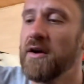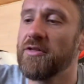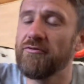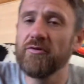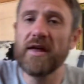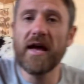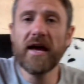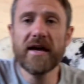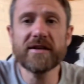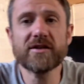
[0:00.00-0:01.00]
through there,
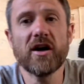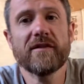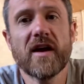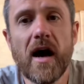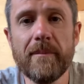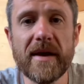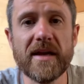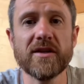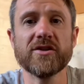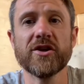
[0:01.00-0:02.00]
it's kind of come
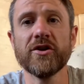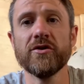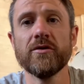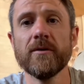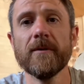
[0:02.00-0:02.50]
into